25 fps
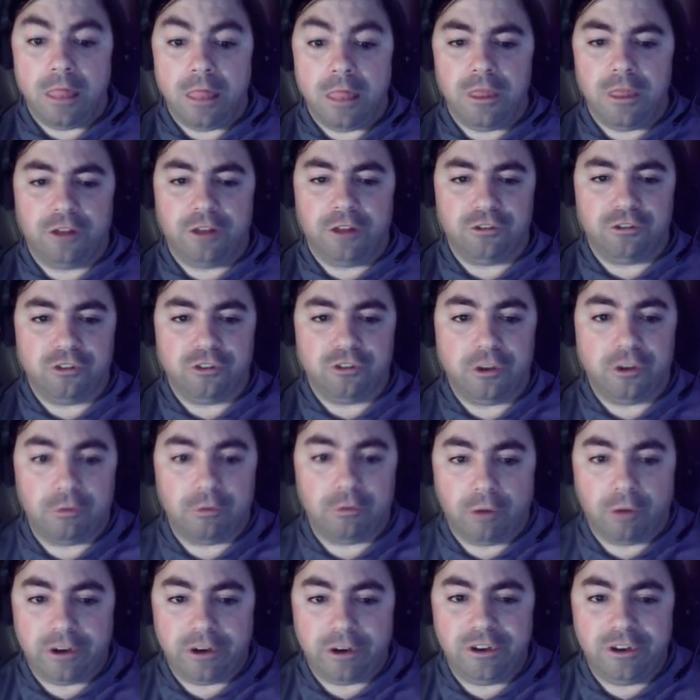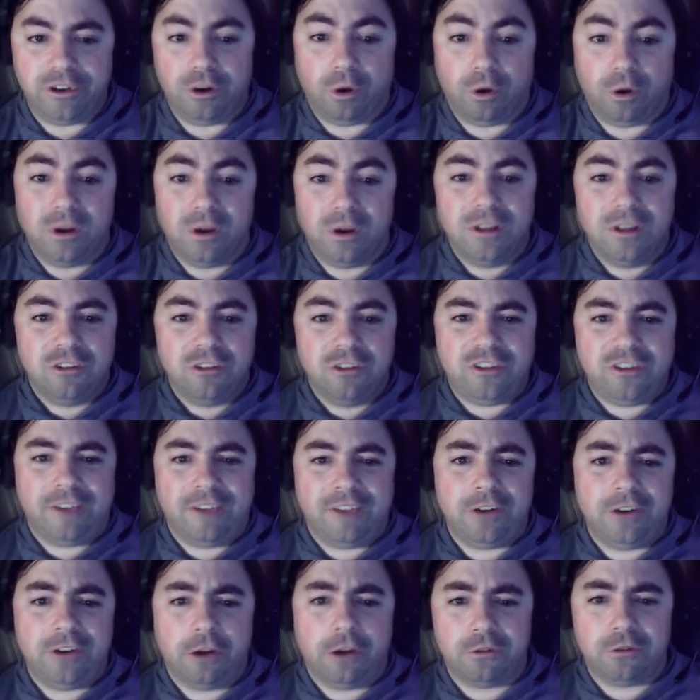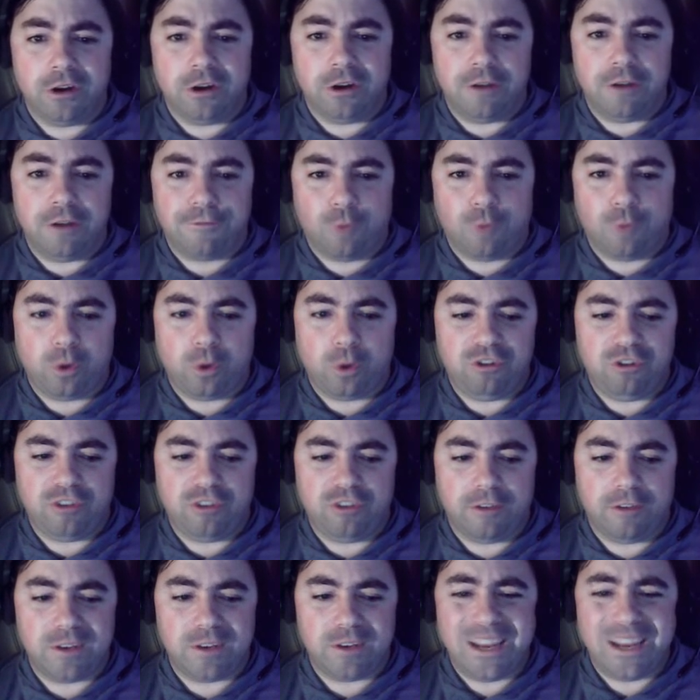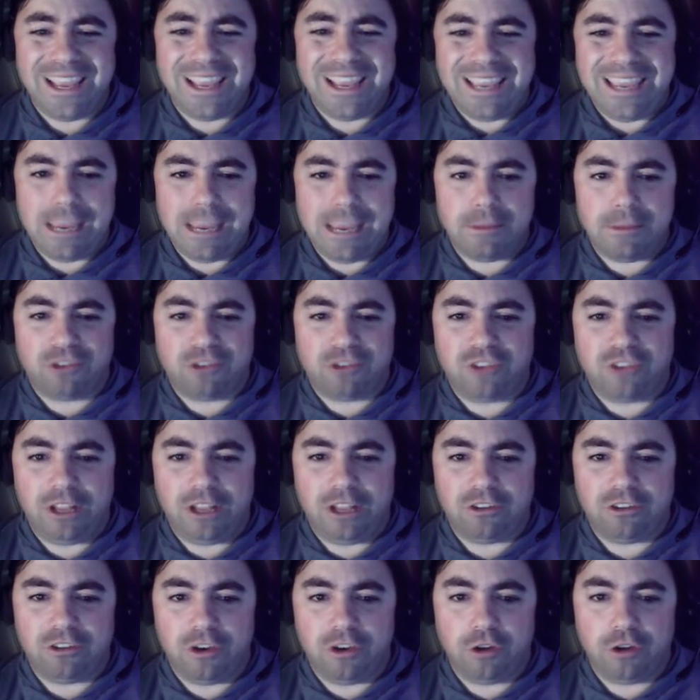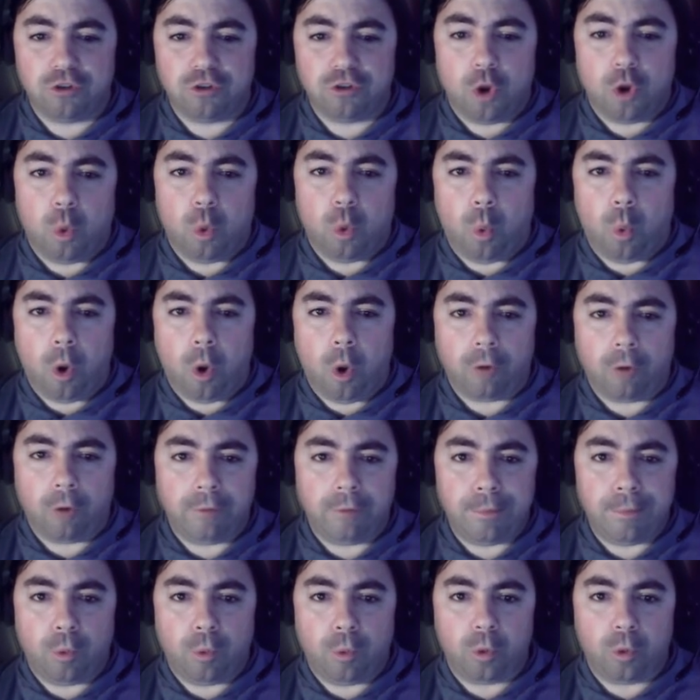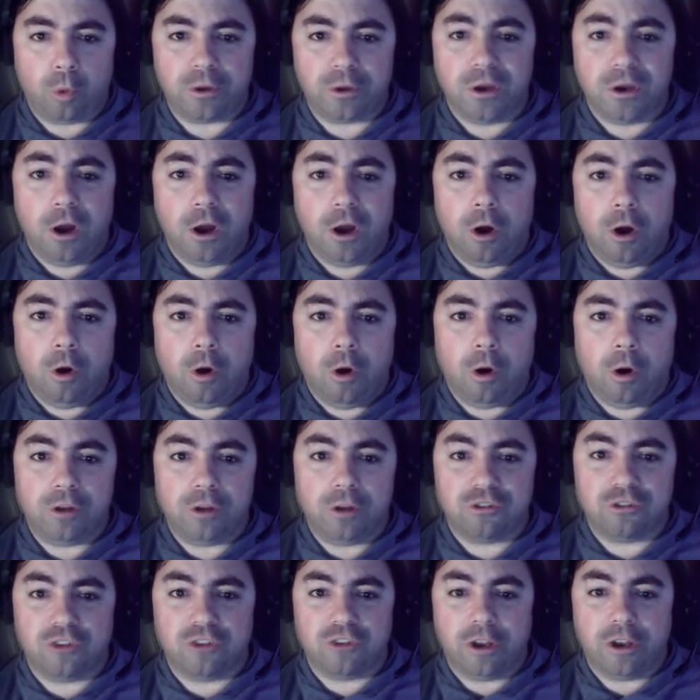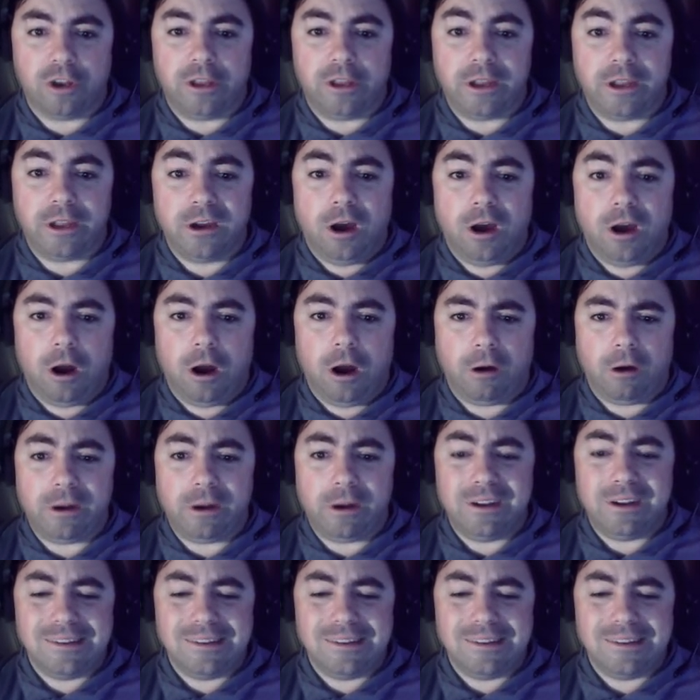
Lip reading: This is it right here. 747 EMS incidents were reported on Sunday. All right,